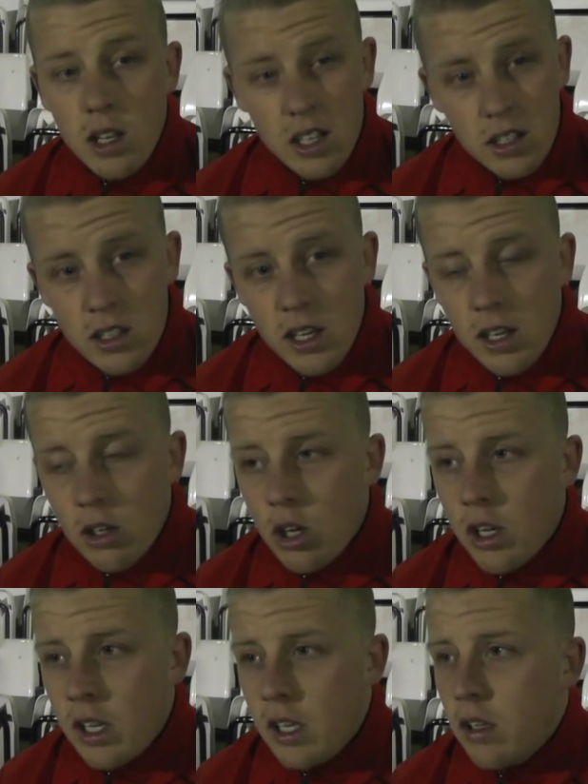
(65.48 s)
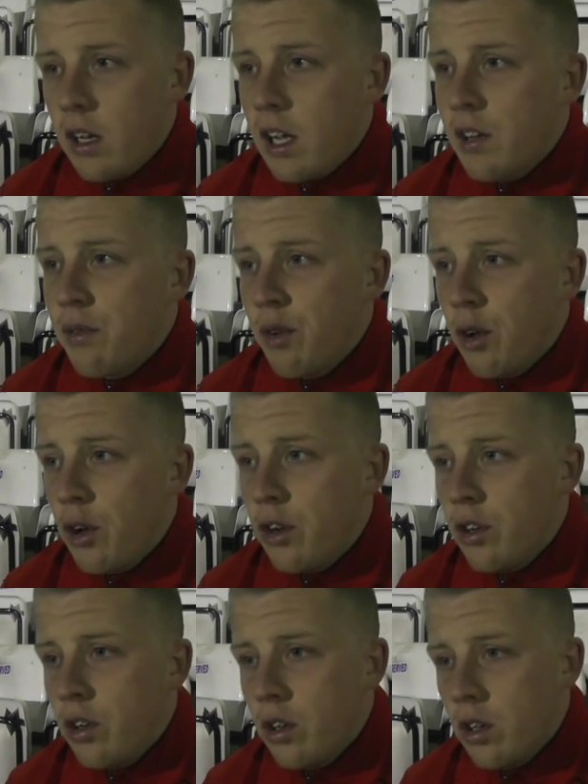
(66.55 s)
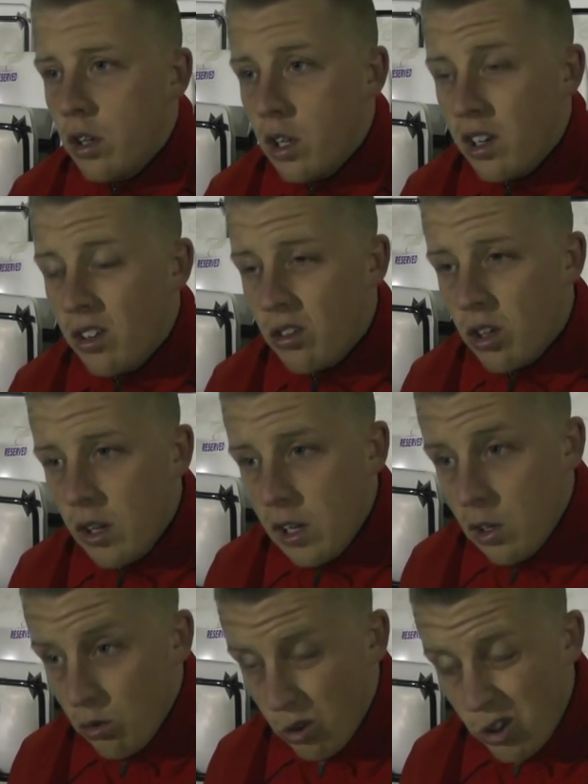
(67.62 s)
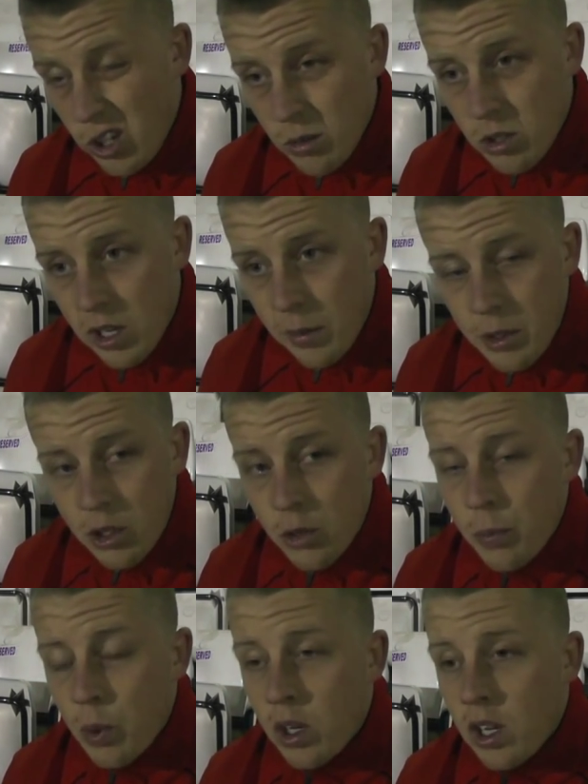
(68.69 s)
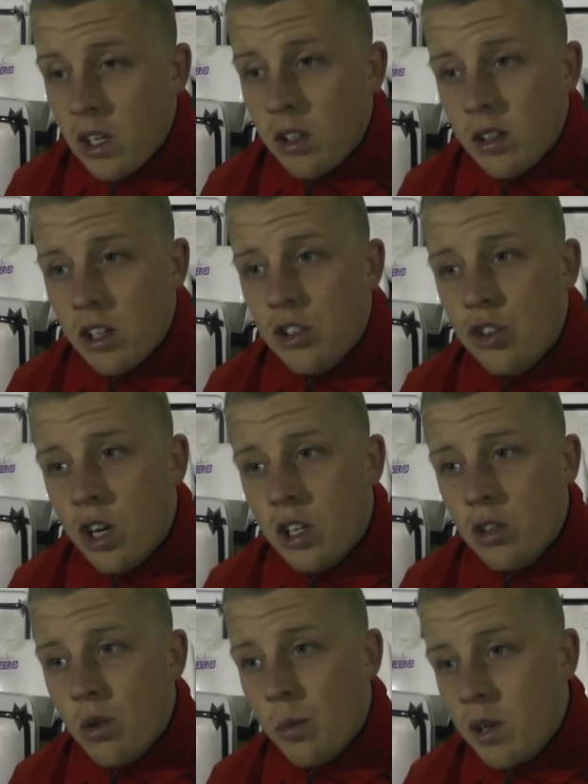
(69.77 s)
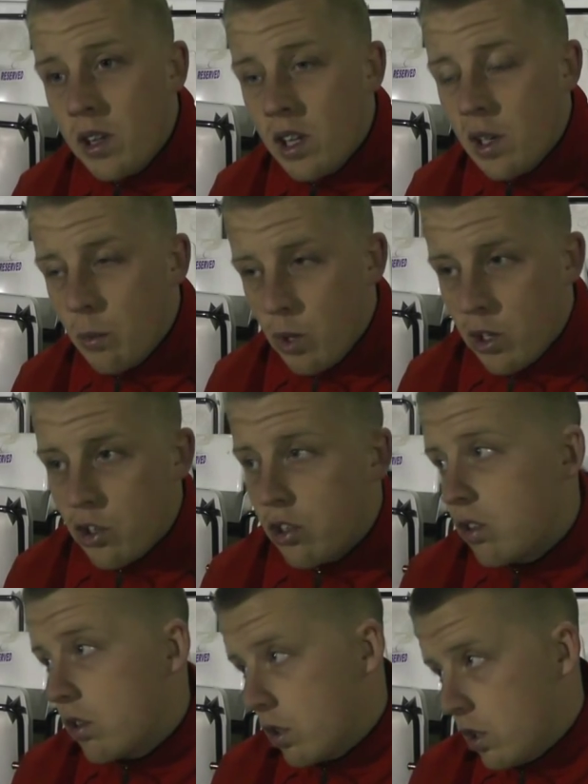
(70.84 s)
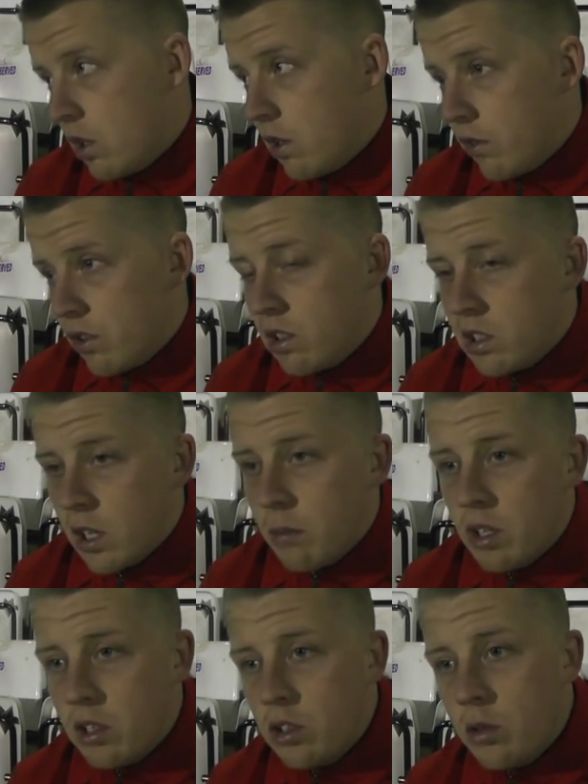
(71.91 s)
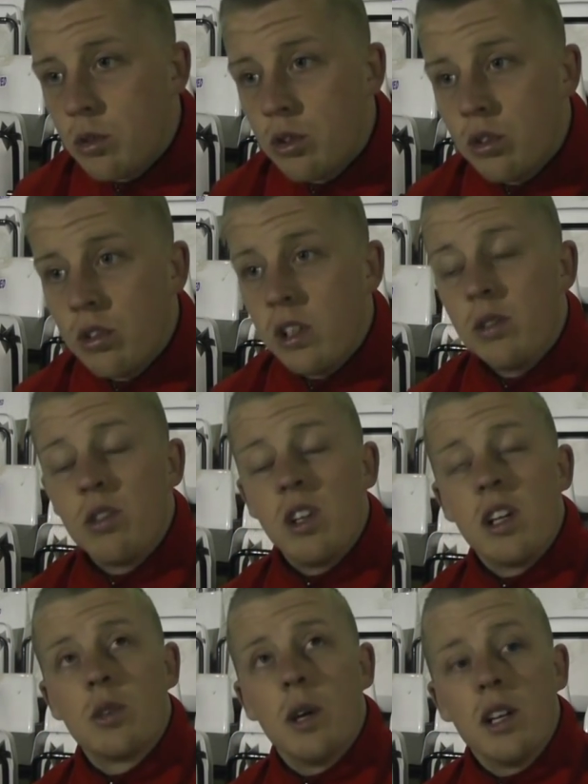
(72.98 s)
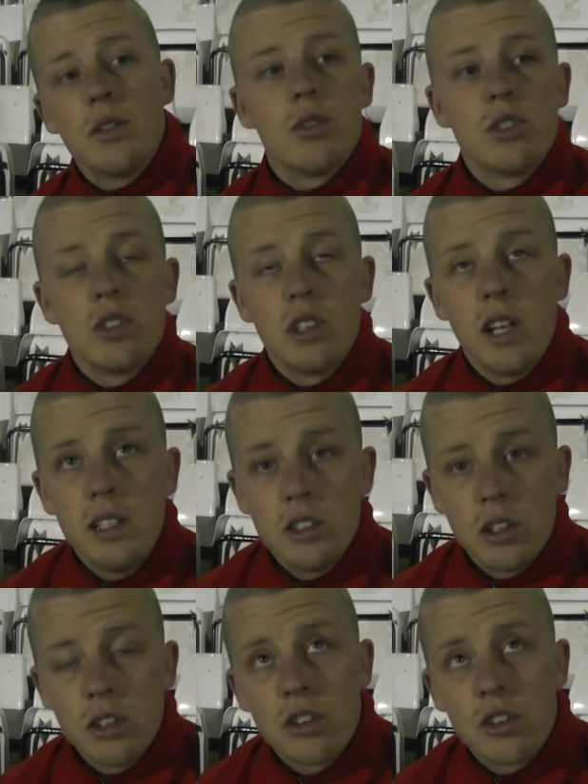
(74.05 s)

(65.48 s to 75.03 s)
Like I say, I got in the last third, and Russ keeps telling me to just put it in because our strikers will be there, which obviously Sam's our top scorer, and he was there twice for us today, so